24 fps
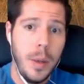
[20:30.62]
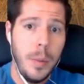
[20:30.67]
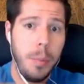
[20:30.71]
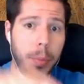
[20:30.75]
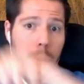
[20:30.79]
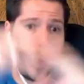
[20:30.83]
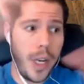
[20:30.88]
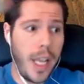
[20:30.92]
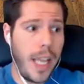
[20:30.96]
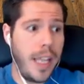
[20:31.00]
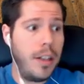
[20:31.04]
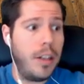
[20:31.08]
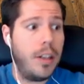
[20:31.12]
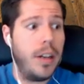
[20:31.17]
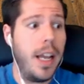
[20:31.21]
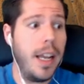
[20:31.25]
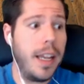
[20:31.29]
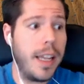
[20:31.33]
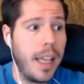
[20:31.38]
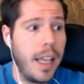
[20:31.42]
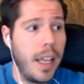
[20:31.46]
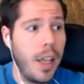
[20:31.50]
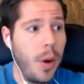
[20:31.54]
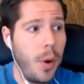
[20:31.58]
But I got
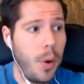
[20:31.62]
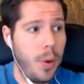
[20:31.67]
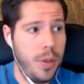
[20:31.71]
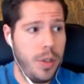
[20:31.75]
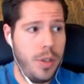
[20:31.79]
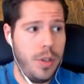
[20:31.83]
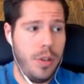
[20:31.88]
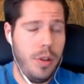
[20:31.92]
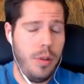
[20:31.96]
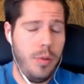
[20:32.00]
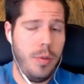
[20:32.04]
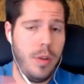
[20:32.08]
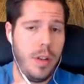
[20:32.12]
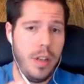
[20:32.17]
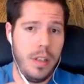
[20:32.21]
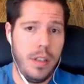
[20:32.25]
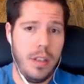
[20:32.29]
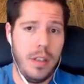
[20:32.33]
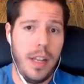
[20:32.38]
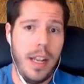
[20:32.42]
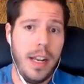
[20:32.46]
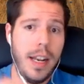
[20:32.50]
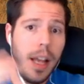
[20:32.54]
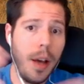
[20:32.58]
a K O on turn one,
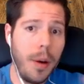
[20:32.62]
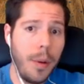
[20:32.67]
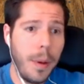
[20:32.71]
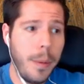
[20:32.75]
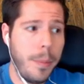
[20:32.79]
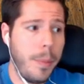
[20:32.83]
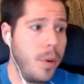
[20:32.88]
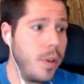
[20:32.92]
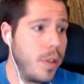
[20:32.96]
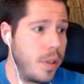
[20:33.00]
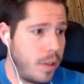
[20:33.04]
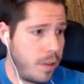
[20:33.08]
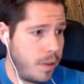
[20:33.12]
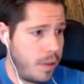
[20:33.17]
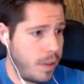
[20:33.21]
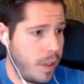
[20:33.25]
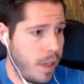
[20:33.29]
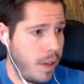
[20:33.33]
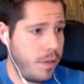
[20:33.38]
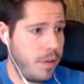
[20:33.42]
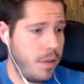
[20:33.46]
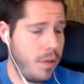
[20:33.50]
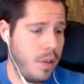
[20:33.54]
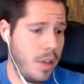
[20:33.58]
and now my opponent doesn't
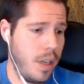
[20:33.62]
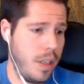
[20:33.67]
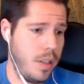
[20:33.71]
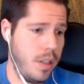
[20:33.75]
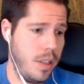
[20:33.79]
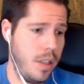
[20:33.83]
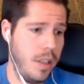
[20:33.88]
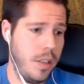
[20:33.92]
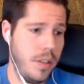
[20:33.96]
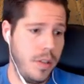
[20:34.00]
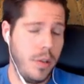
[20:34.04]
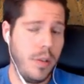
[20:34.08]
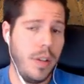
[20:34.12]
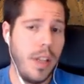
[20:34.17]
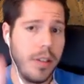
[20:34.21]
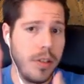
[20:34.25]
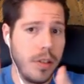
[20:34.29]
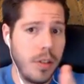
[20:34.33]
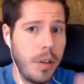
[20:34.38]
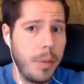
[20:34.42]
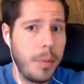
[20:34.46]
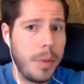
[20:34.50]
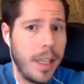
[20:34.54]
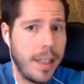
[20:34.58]
have Jirachi, so that's
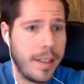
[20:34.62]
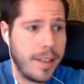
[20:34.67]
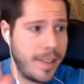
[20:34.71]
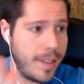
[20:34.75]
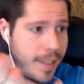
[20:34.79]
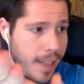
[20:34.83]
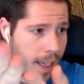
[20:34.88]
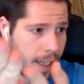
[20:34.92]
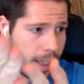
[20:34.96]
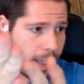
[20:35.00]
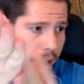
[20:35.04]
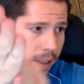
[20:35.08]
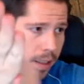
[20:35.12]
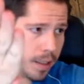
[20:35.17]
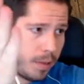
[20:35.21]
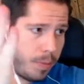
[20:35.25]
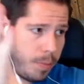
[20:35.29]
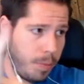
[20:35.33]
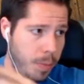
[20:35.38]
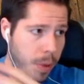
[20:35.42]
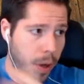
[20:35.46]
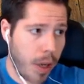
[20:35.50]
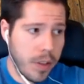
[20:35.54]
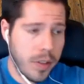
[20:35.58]
going to be a second,
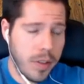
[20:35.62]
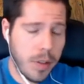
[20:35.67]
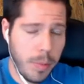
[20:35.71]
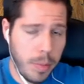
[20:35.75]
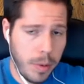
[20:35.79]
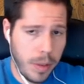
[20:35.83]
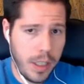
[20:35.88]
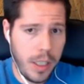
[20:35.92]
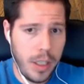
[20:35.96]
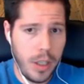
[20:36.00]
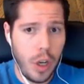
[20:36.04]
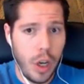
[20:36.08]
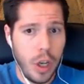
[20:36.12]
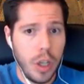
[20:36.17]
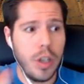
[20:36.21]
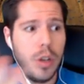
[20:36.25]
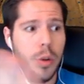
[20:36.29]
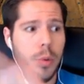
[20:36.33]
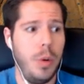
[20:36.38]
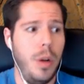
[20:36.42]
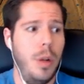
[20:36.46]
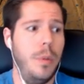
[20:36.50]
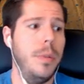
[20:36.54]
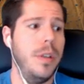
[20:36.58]
possibly,
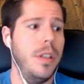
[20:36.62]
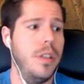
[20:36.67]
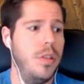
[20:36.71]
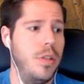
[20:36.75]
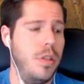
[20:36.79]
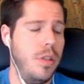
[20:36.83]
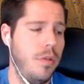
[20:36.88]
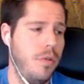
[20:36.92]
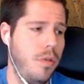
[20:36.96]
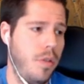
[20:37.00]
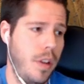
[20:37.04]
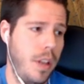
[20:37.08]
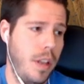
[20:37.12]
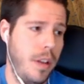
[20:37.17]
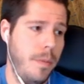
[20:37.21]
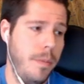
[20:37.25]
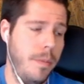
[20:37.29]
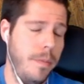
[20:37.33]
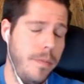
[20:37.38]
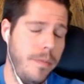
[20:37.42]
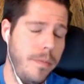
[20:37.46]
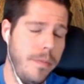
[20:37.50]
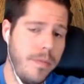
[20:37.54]
underwhelming turn for them.